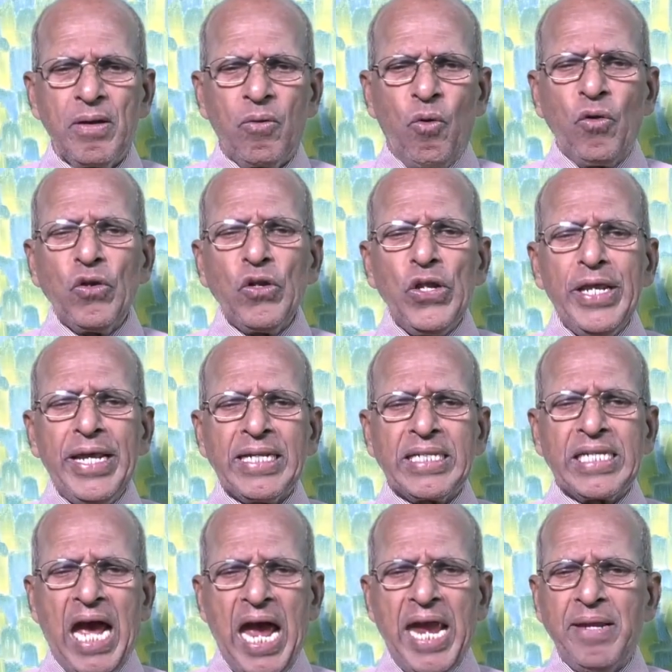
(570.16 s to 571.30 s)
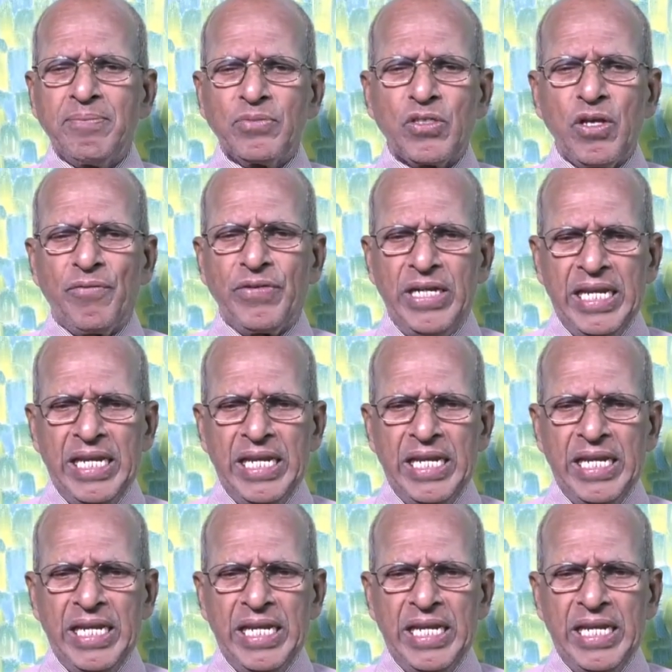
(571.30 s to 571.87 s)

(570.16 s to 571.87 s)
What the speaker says: only at times of